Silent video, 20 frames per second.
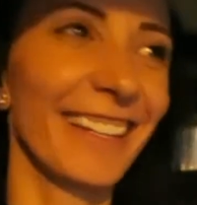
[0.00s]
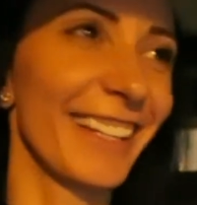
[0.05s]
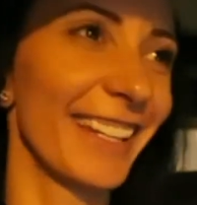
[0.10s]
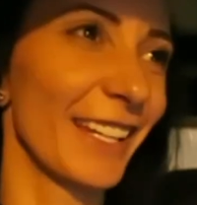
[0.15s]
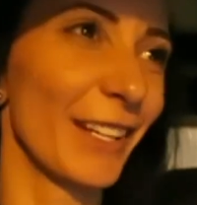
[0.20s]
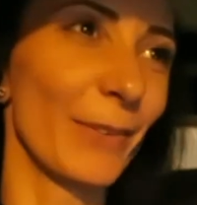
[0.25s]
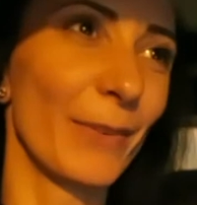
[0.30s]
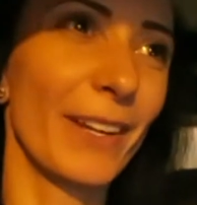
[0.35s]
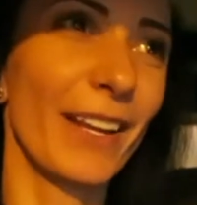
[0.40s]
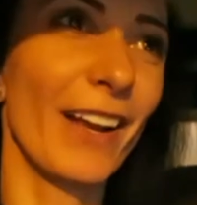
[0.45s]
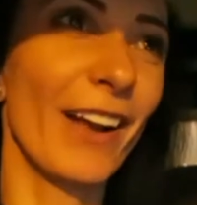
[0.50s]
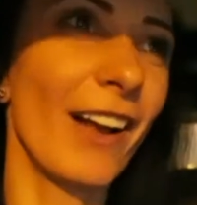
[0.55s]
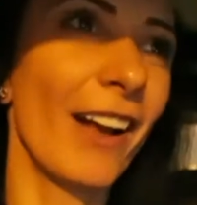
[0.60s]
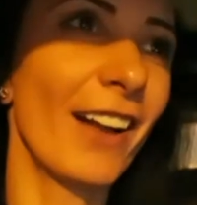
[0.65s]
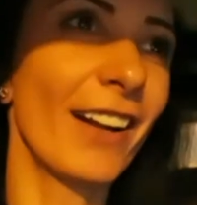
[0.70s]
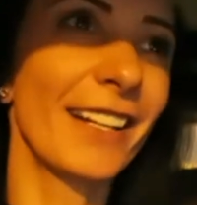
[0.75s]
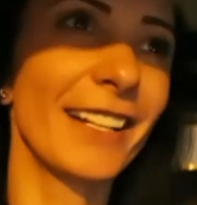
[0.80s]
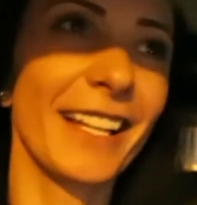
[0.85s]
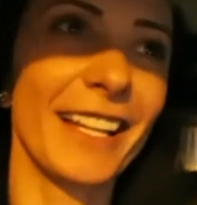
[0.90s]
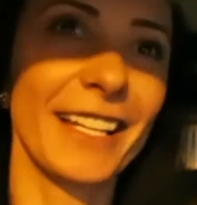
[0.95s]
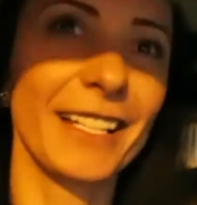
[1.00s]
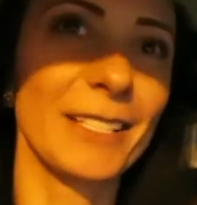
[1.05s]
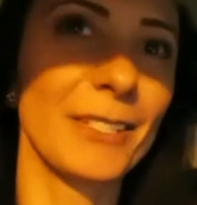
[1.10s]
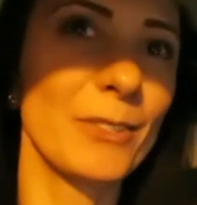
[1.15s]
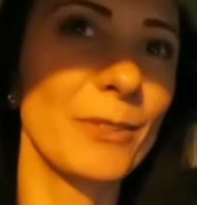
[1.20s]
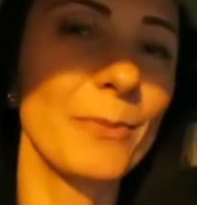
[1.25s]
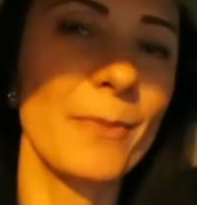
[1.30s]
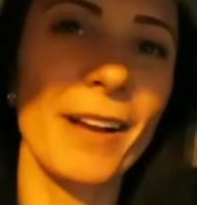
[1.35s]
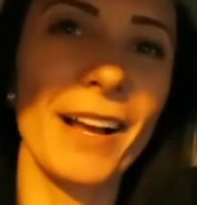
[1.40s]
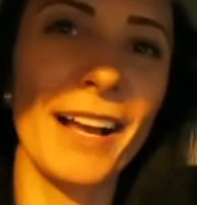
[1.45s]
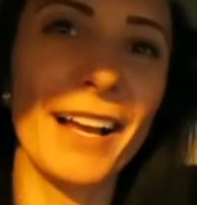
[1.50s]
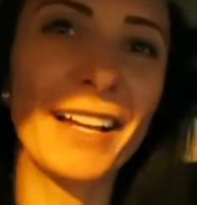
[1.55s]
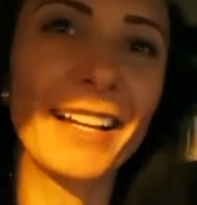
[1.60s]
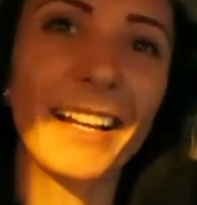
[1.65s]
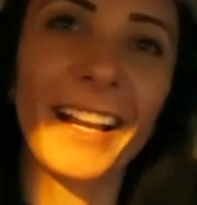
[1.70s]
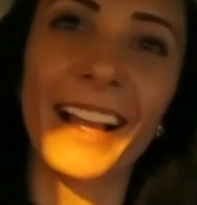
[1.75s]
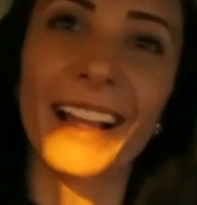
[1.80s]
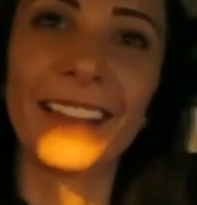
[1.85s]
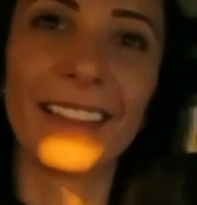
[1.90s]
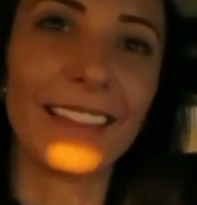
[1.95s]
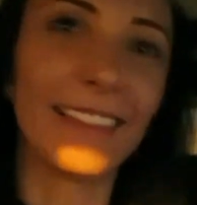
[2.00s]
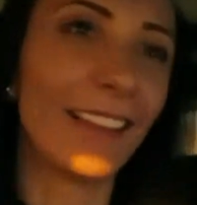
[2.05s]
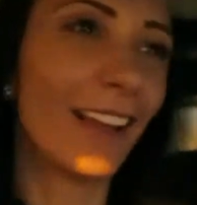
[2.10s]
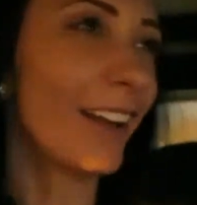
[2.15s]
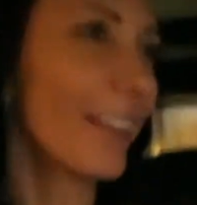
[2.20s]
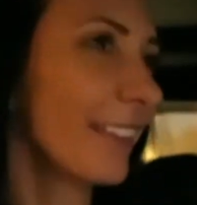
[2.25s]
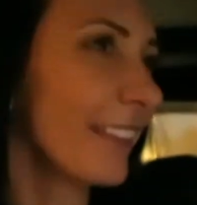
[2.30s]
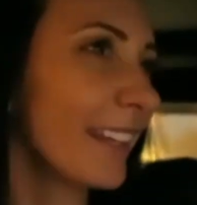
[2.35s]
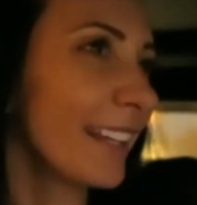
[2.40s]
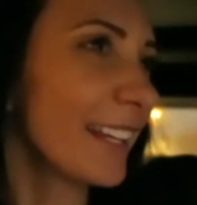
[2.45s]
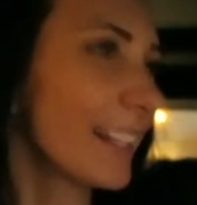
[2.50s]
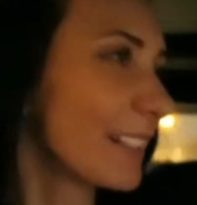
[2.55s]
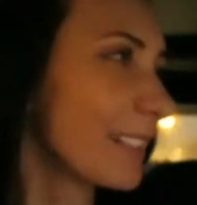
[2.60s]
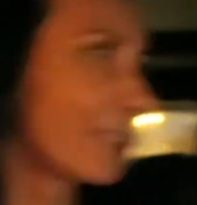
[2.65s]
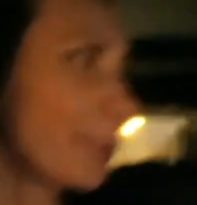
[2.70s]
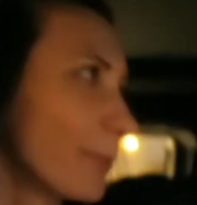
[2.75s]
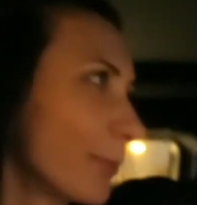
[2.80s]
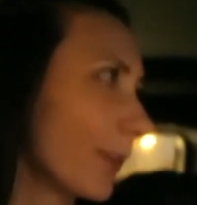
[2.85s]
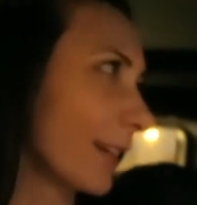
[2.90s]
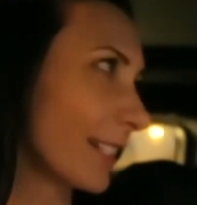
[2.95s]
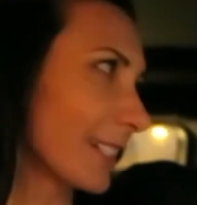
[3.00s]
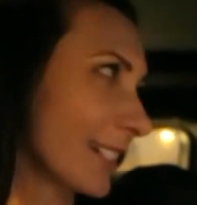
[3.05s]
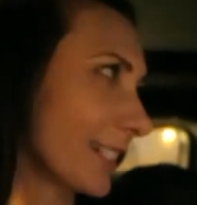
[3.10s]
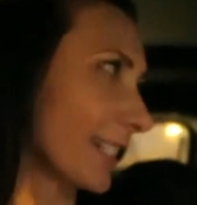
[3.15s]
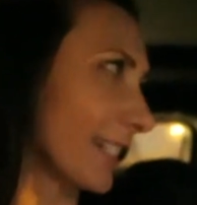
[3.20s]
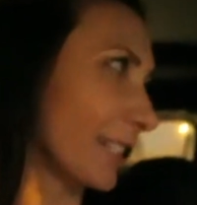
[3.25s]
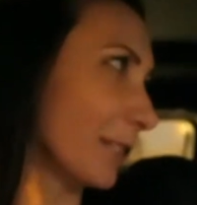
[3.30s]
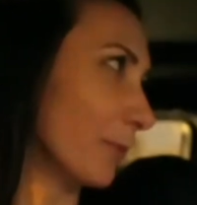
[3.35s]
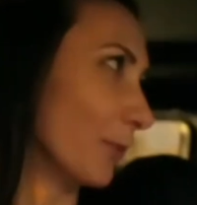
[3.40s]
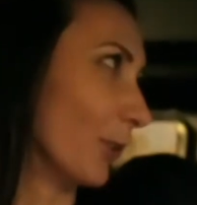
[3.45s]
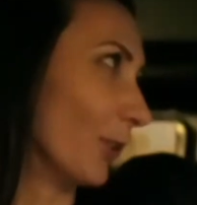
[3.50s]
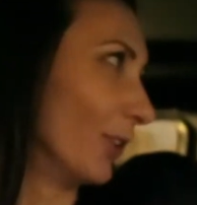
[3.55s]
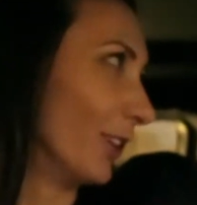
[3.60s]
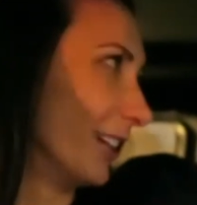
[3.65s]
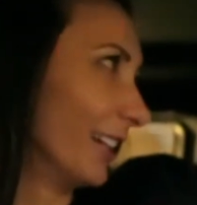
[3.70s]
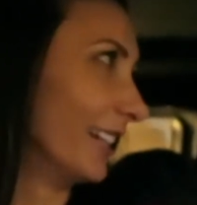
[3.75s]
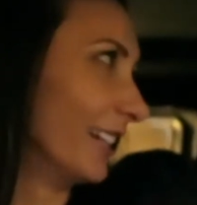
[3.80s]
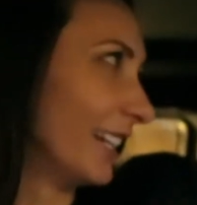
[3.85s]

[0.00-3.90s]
here we are in Dubai, and nothing can surprise us anymore.